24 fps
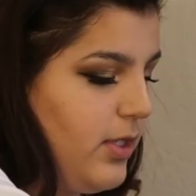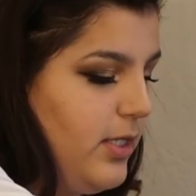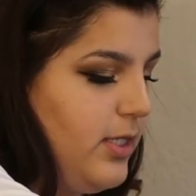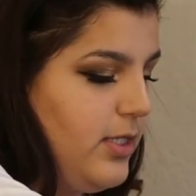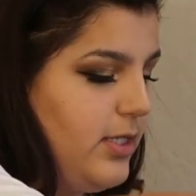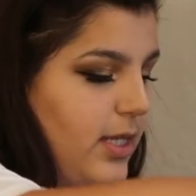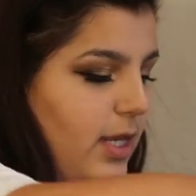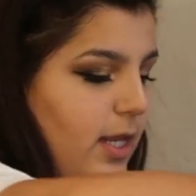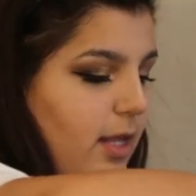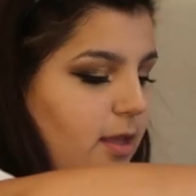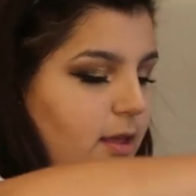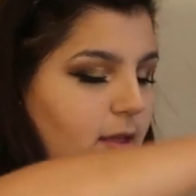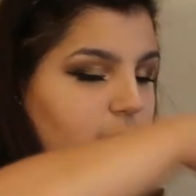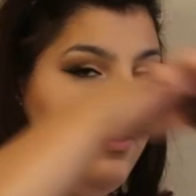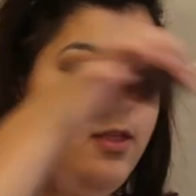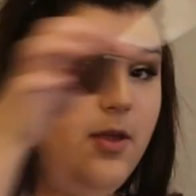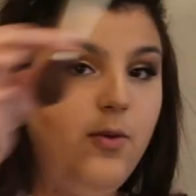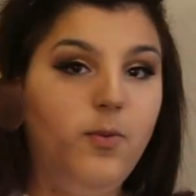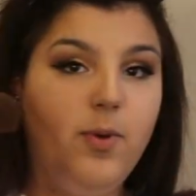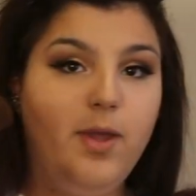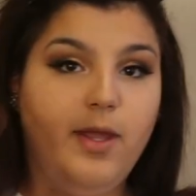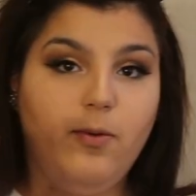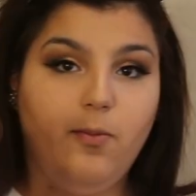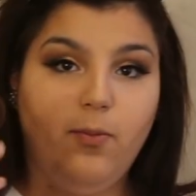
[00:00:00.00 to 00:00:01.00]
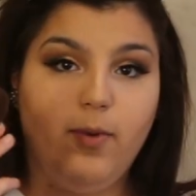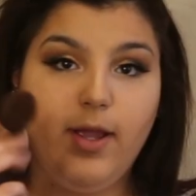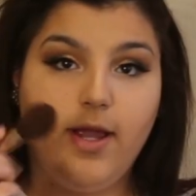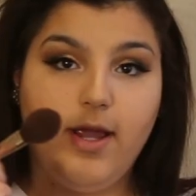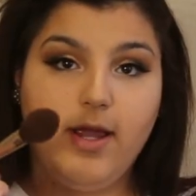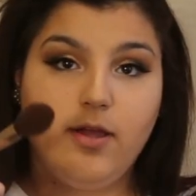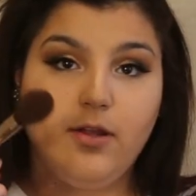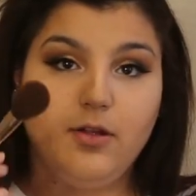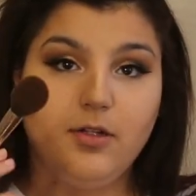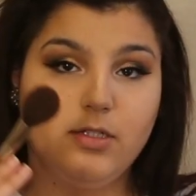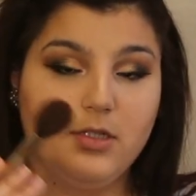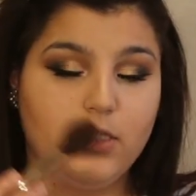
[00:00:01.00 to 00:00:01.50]
going to take the Wet n
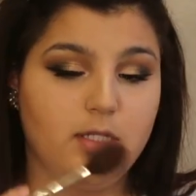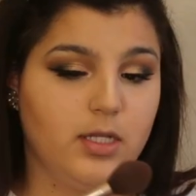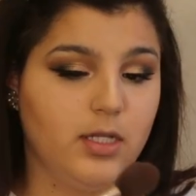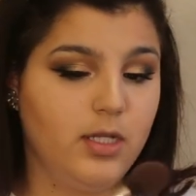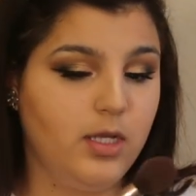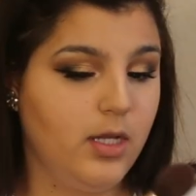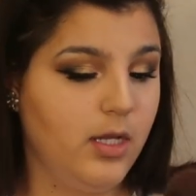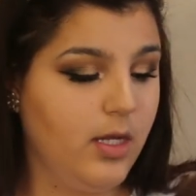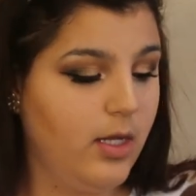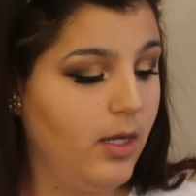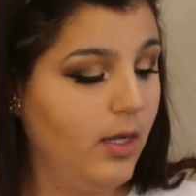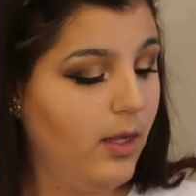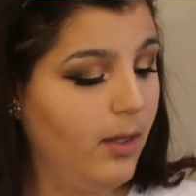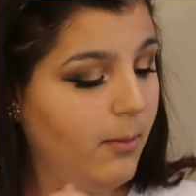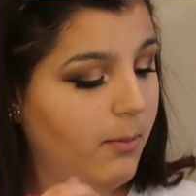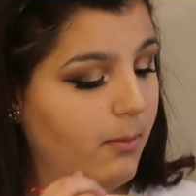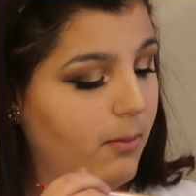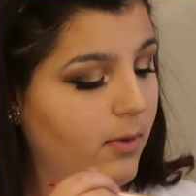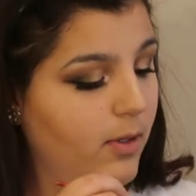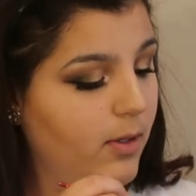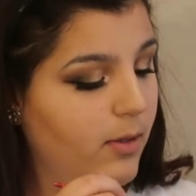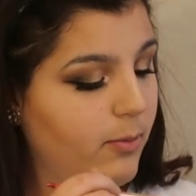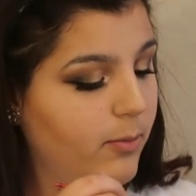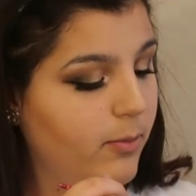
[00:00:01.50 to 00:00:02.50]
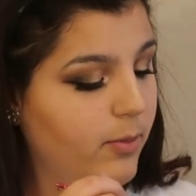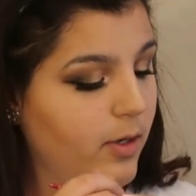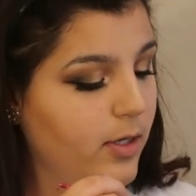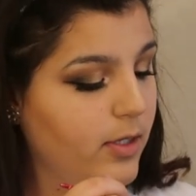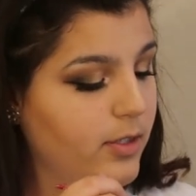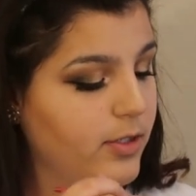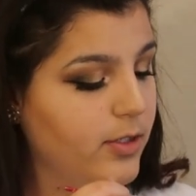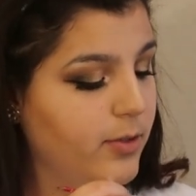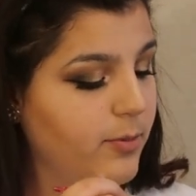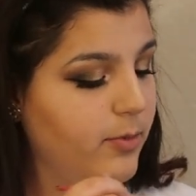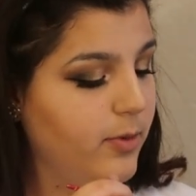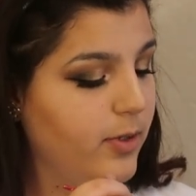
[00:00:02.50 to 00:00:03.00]
Wild
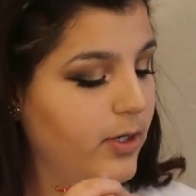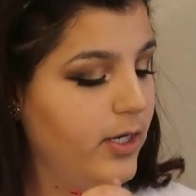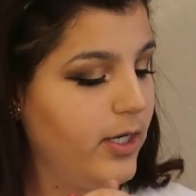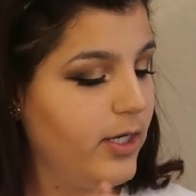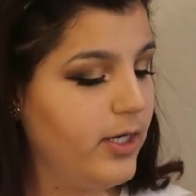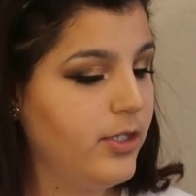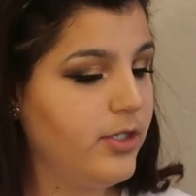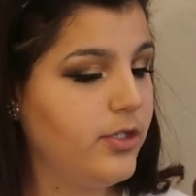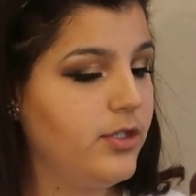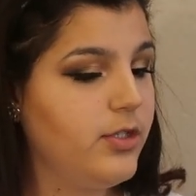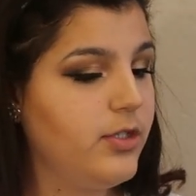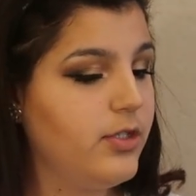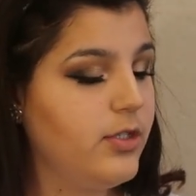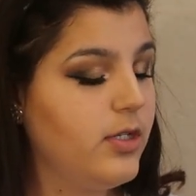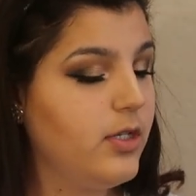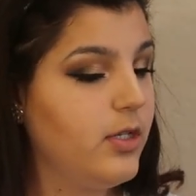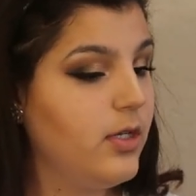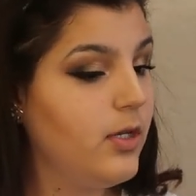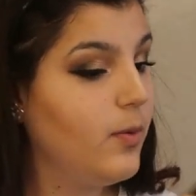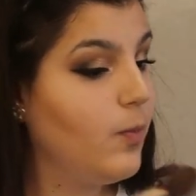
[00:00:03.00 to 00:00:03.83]
bronzer brush.